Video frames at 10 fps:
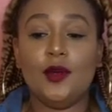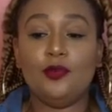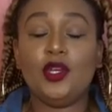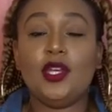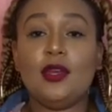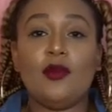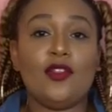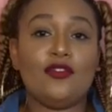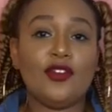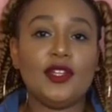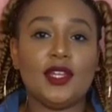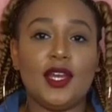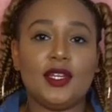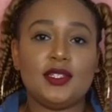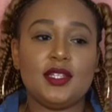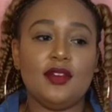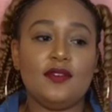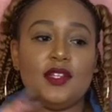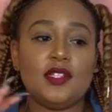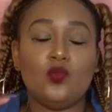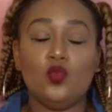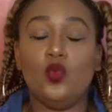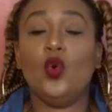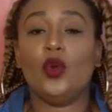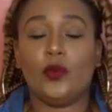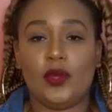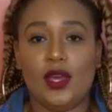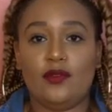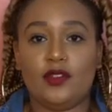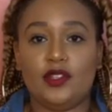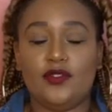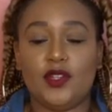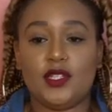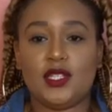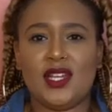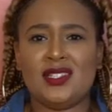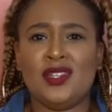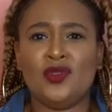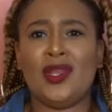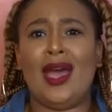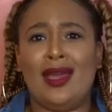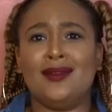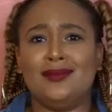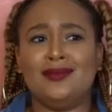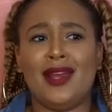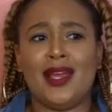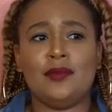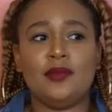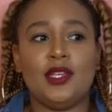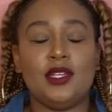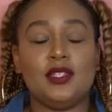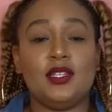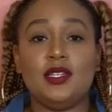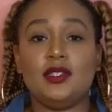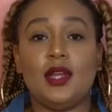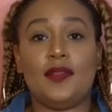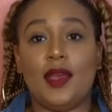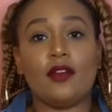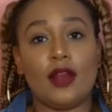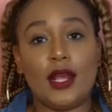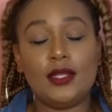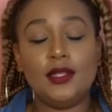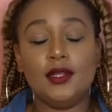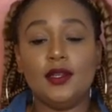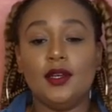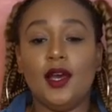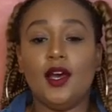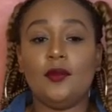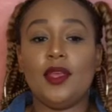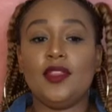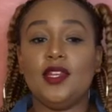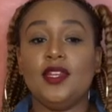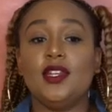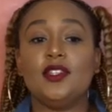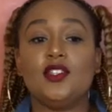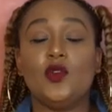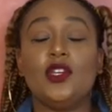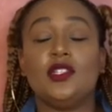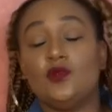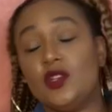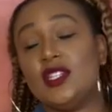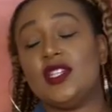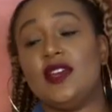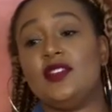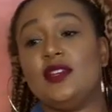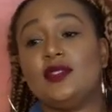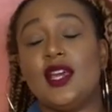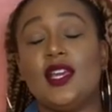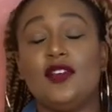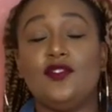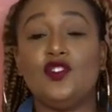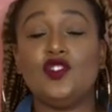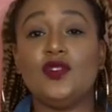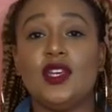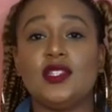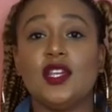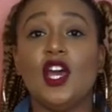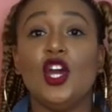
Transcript: put him on the front lines of this war we have with the Philistines, he'll die, right? Because he's not that great. And then so he went to David and he's like, if you do this,